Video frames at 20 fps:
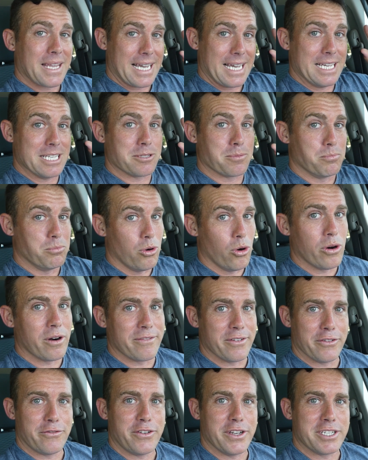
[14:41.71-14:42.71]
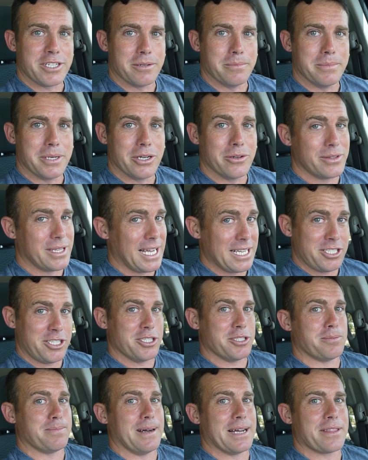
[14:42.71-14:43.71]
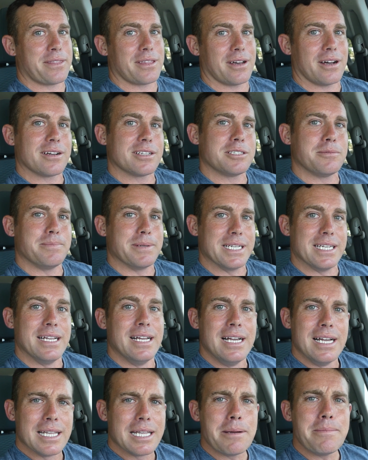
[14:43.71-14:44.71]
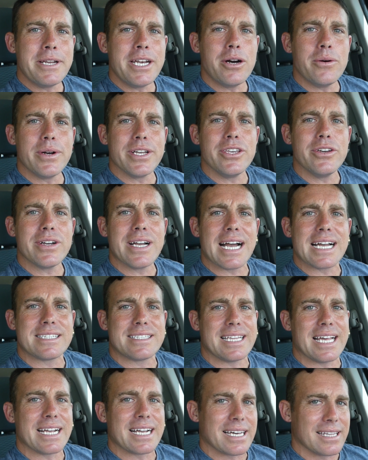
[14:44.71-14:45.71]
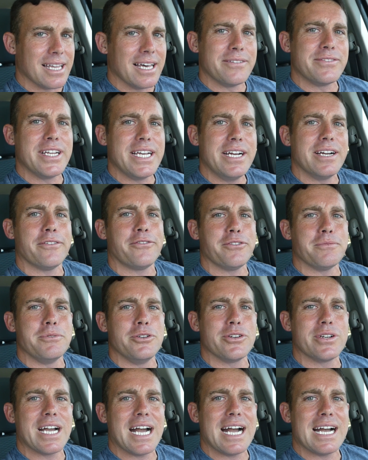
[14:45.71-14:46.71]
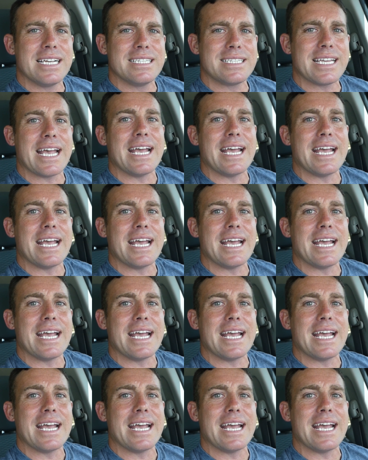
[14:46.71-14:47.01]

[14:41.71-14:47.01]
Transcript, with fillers: is more of a fishing boat. That's just my thoughts. But let me know what you guys think. I'd love to hear from you guys